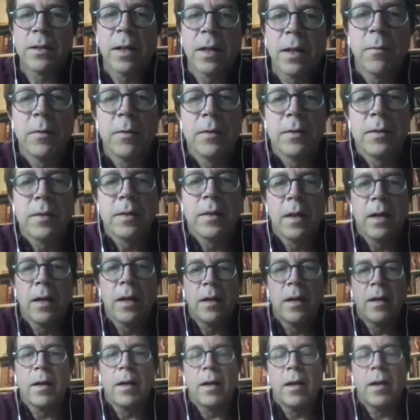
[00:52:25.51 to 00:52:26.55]
That was
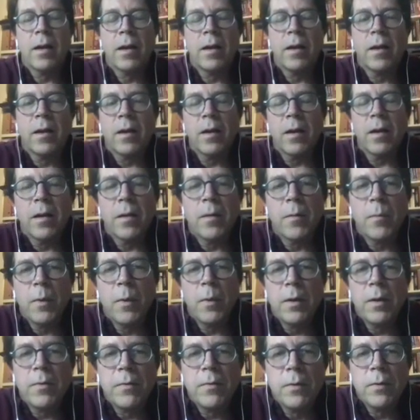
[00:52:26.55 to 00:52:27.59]
a
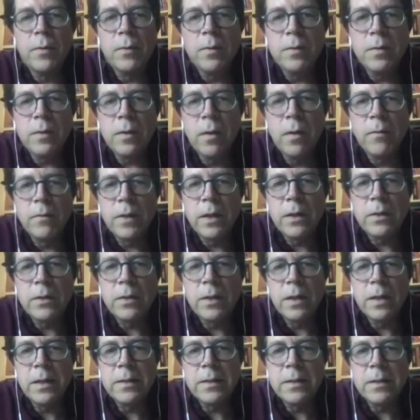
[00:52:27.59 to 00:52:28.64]
wonderful conversation
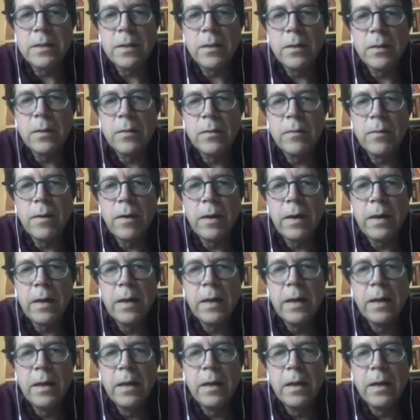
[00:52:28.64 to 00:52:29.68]
to listen to, and very
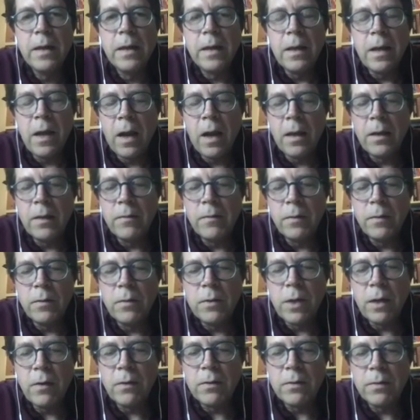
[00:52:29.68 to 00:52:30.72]
kind of you and
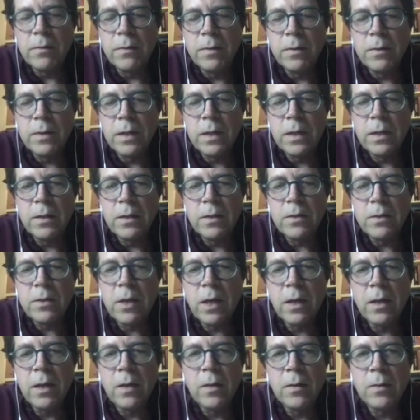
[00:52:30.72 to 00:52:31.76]
generous of you to
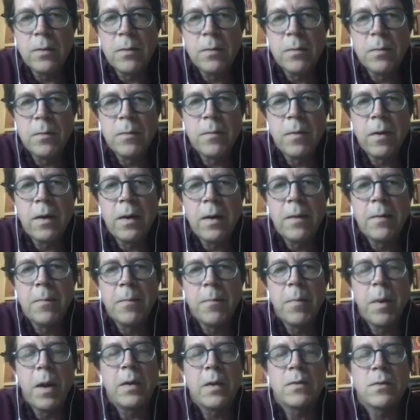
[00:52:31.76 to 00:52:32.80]
share your very
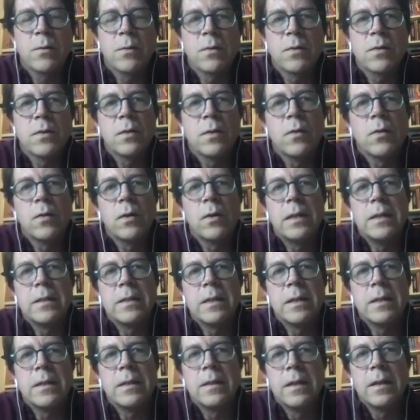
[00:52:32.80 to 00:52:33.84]
personal stories,
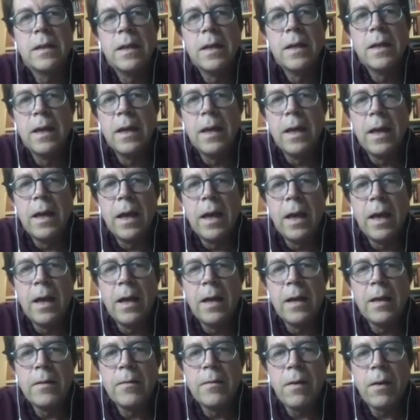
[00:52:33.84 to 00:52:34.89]
and
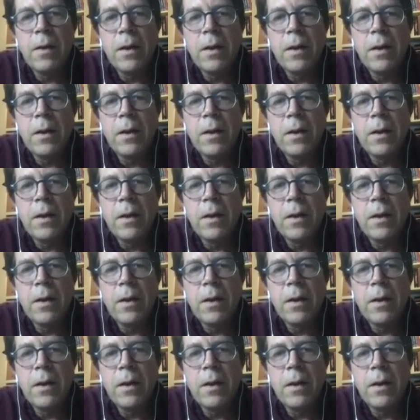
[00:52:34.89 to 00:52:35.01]
it's